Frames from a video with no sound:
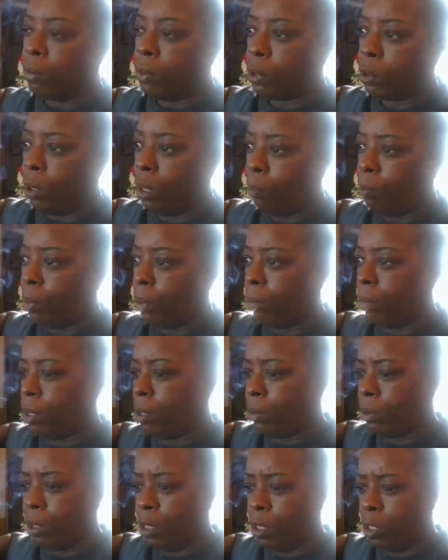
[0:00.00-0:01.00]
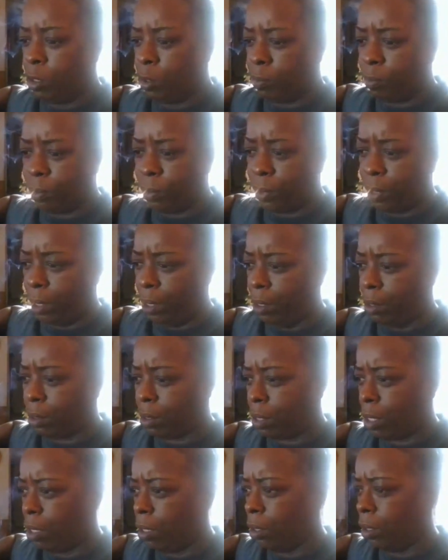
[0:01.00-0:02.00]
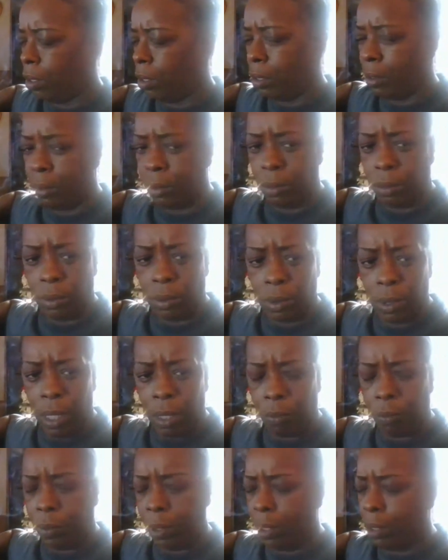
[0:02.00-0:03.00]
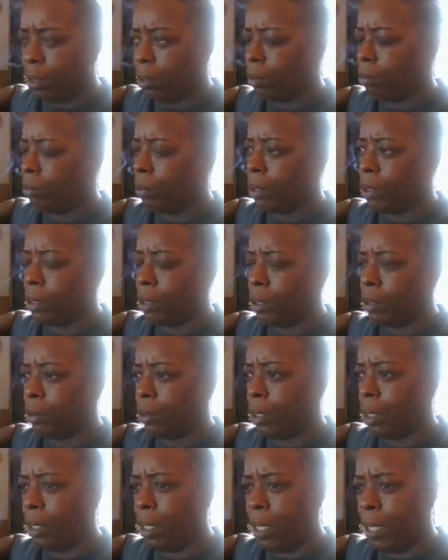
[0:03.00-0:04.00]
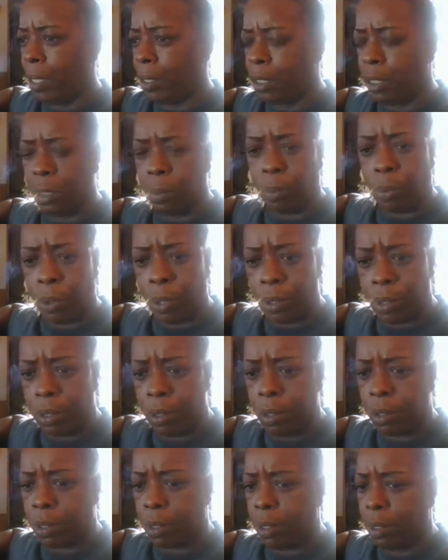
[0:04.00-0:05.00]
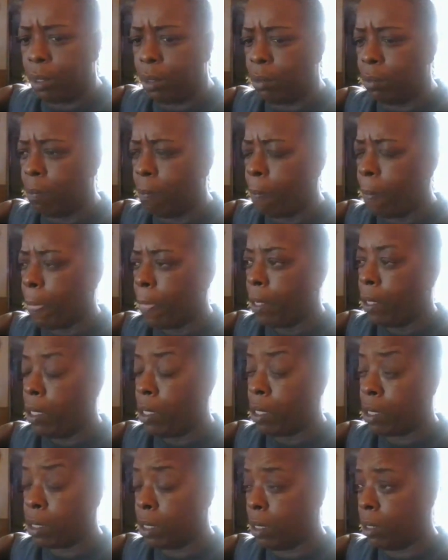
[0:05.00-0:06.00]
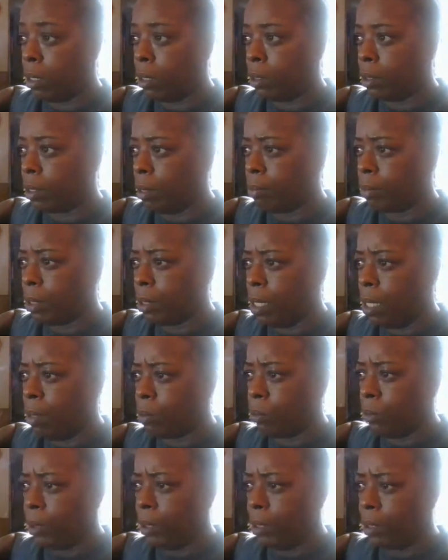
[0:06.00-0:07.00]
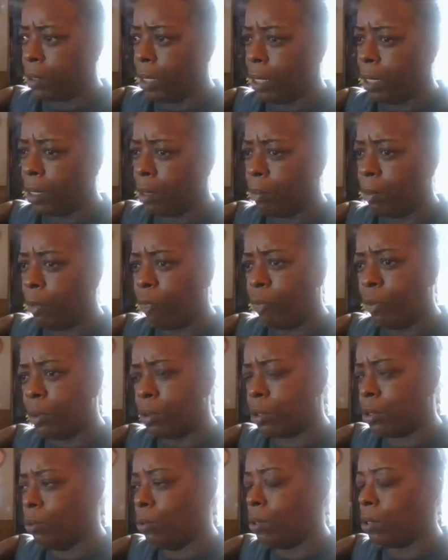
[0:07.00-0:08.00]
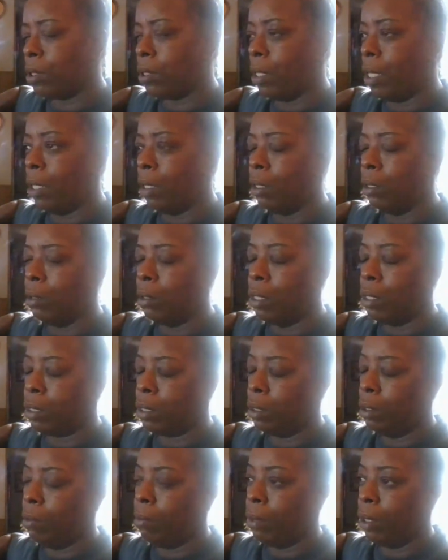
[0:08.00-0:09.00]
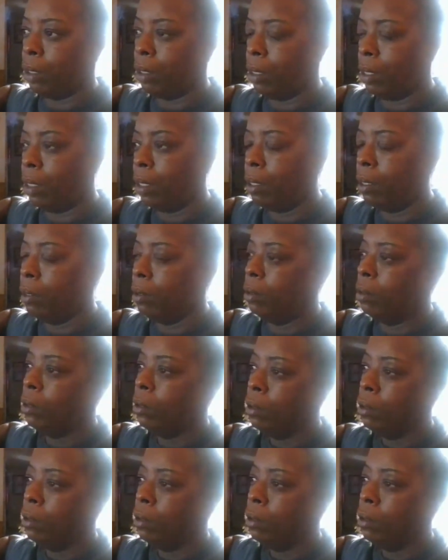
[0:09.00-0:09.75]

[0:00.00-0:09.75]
So they put him on these things called uh not Ritalin but uh antidepressants and he said that sometimes when he take them he feels suicidal and I said, "Oh my god."